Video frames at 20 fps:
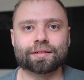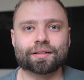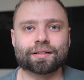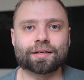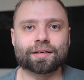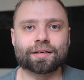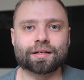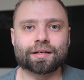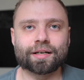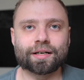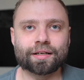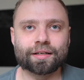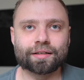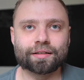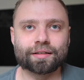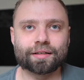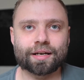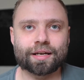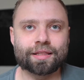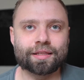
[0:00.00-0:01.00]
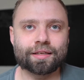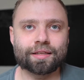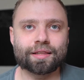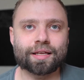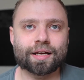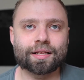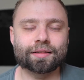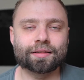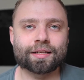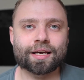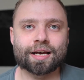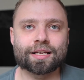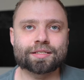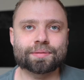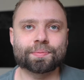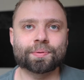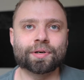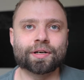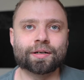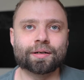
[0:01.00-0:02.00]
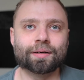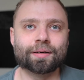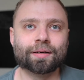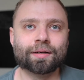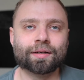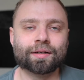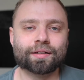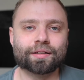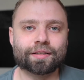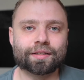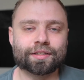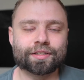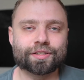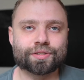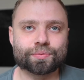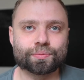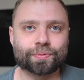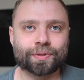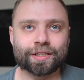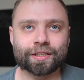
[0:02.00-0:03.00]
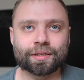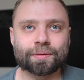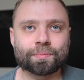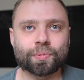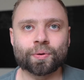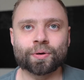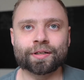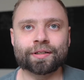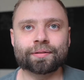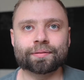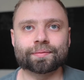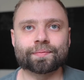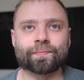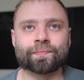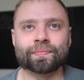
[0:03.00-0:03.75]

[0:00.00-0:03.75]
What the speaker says: And I think that last part is really important,